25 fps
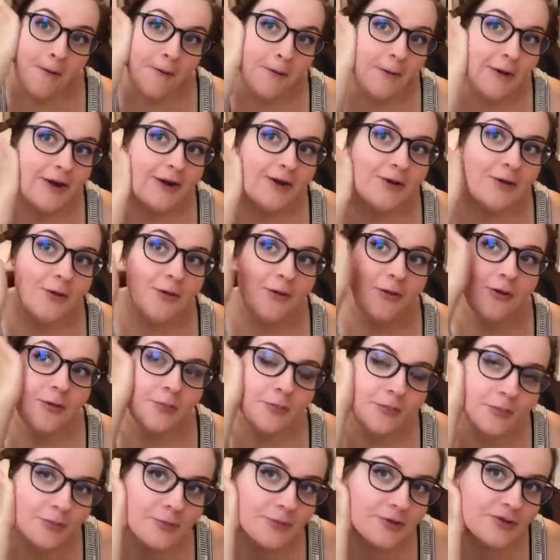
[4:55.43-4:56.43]
what a
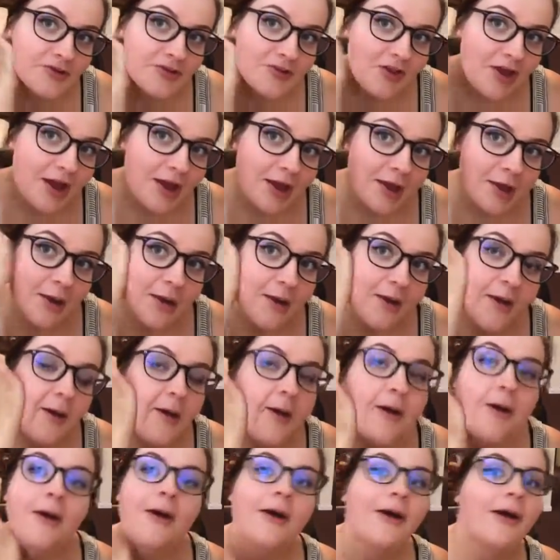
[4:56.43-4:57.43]
horrible mistake.
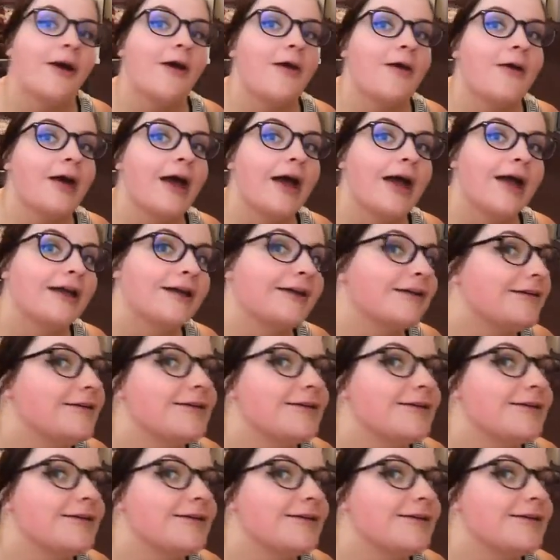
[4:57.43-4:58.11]
Okay.